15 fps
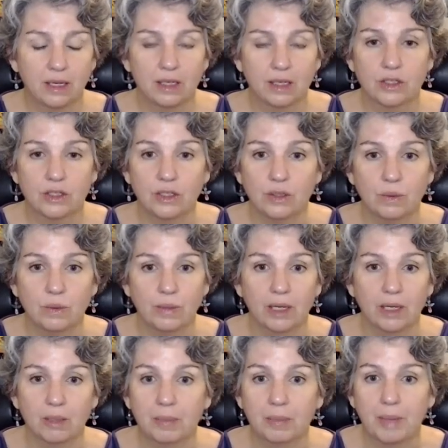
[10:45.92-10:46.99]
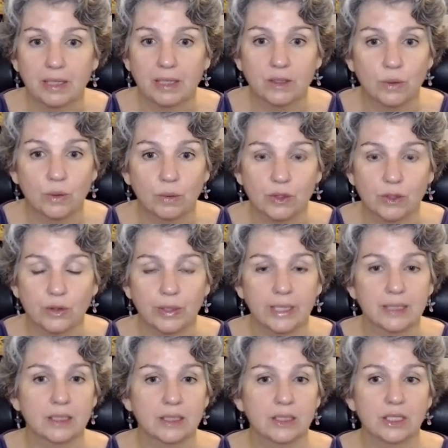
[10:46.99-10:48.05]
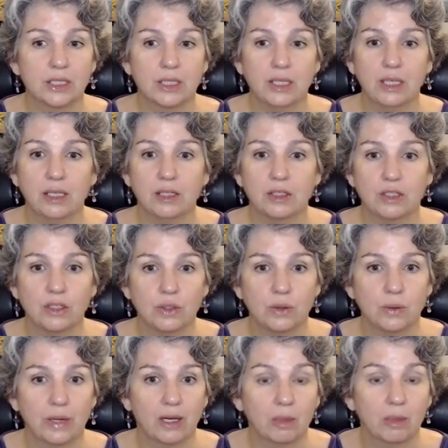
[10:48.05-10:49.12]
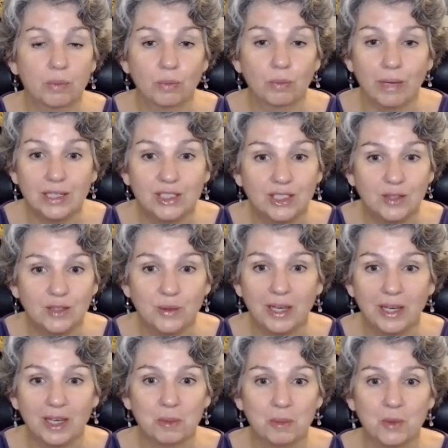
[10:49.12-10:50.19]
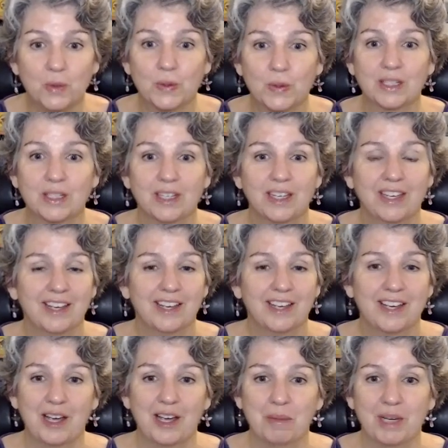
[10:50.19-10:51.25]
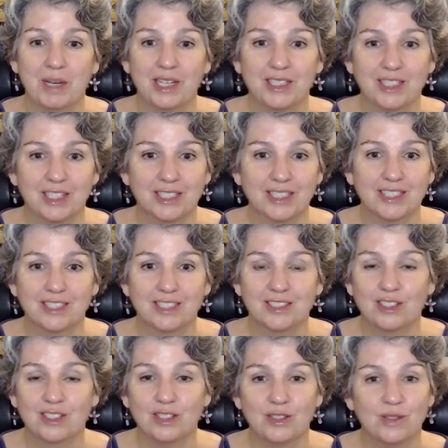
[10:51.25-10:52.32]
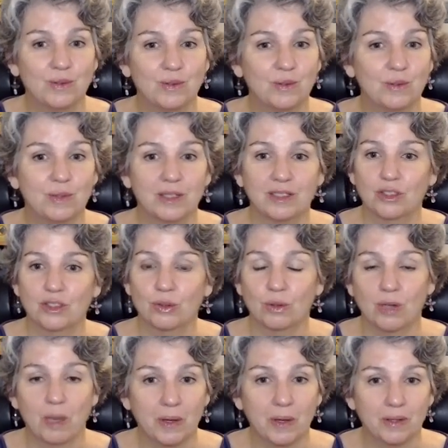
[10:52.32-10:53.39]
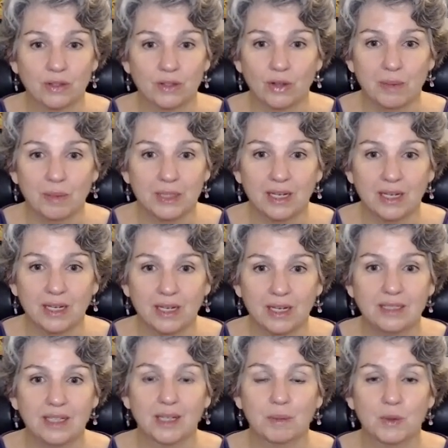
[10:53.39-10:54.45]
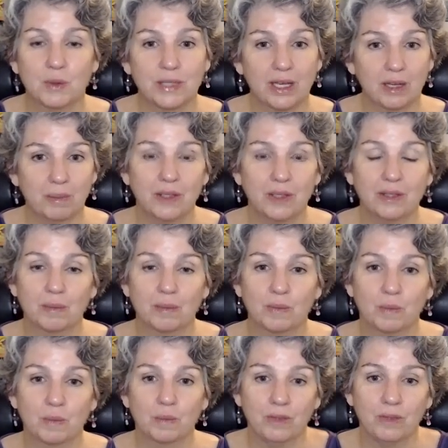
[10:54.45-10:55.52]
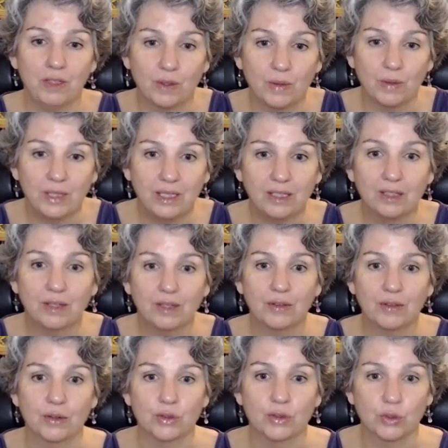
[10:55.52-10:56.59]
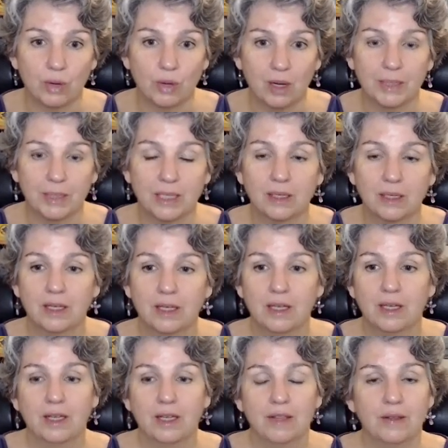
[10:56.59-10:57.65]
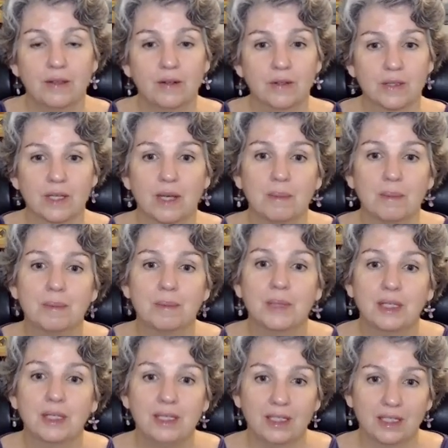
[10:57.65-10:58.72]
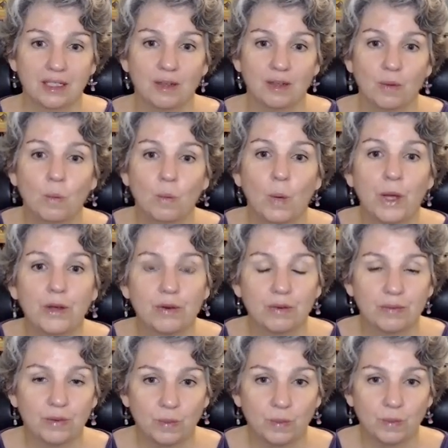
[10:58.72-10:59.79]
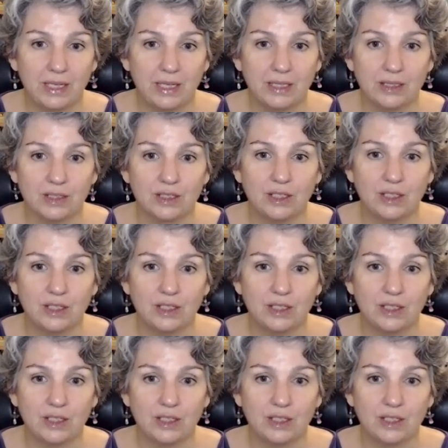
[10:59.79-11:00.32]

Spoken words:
to help pets who are transitioning, to help rescued animals, adjust to traumatized animals, helping them, heal their trauma. There's a million wonderful ways to